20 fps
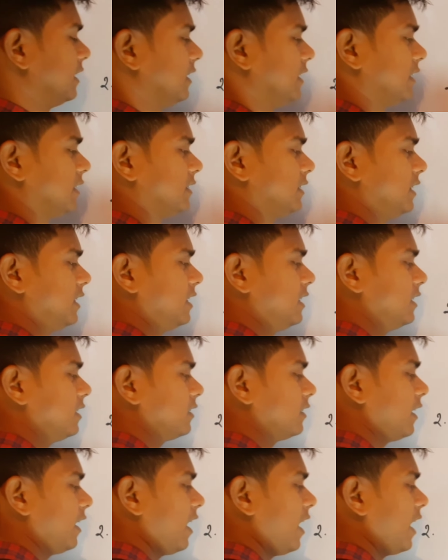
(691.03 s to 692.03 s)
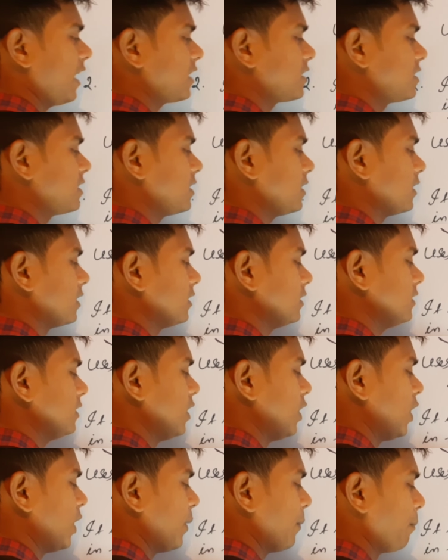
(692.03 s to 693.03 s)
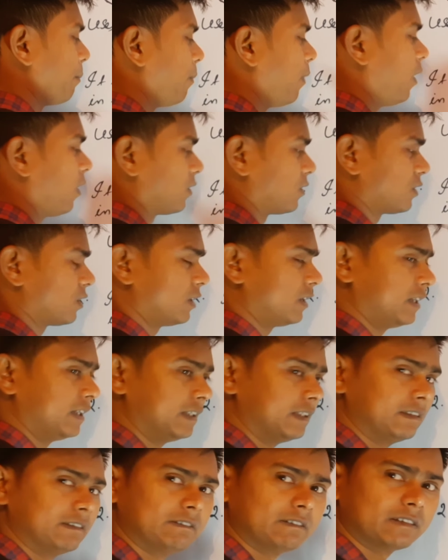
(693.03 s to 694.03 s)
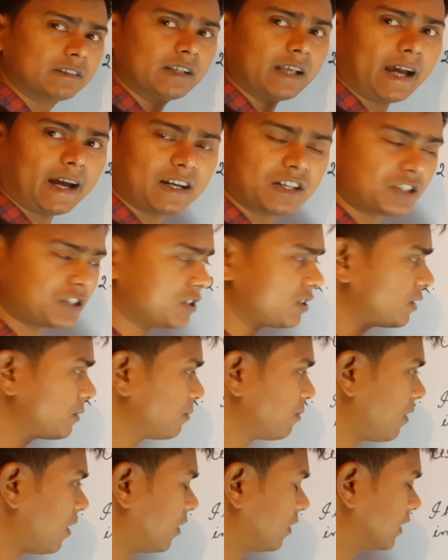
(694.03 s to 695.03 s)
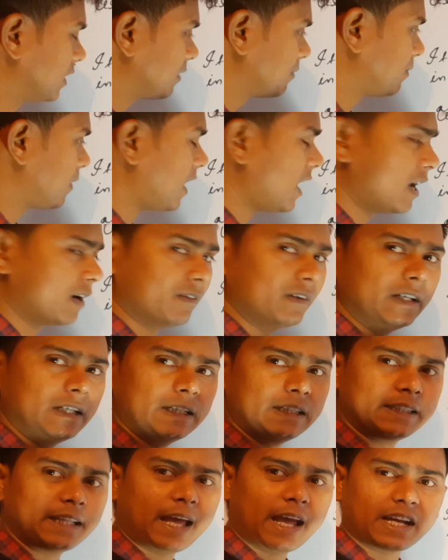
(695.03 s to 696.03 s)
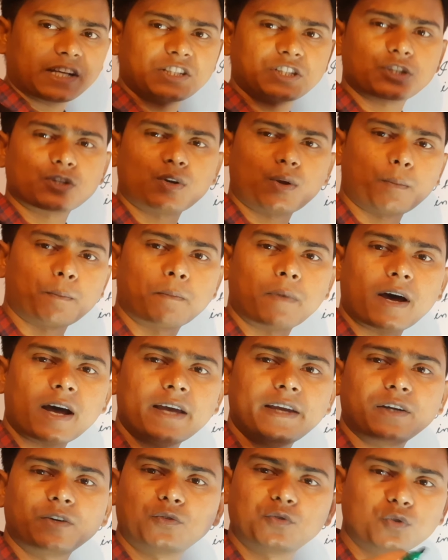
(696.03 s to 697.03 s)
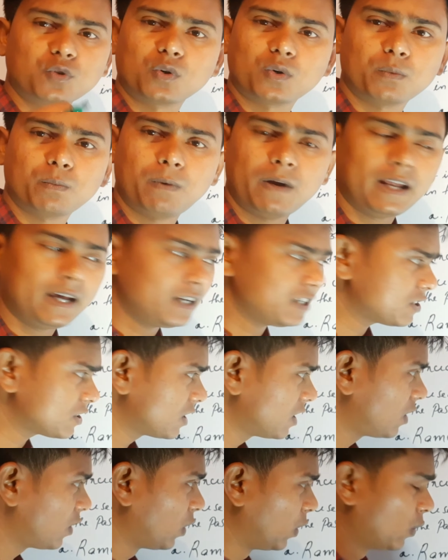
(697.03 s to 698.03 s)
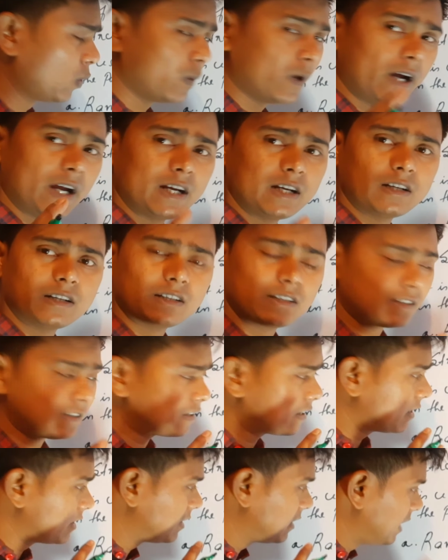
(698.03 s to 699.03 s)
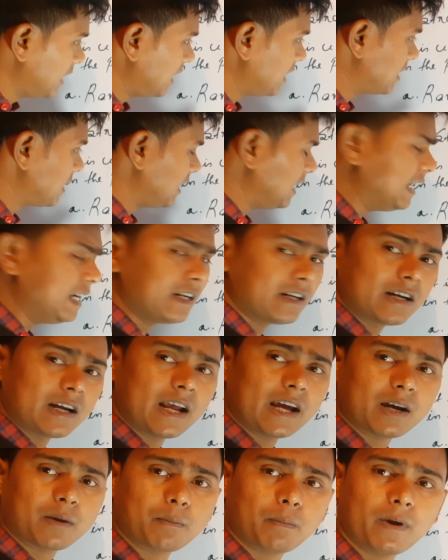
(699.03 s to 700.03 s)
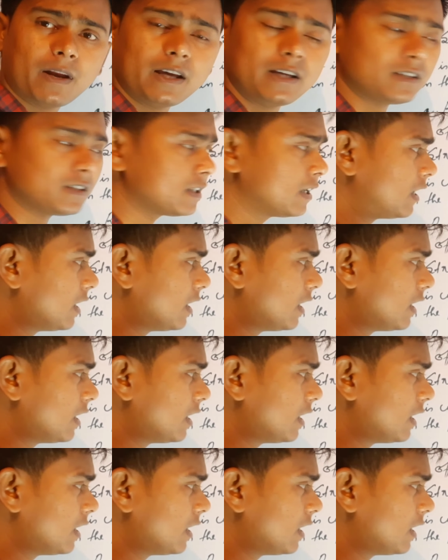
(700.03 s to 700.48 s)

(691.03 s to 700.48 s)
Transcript: See here the action bought, the action bought, the verb, the action of buying took place. When did it take place?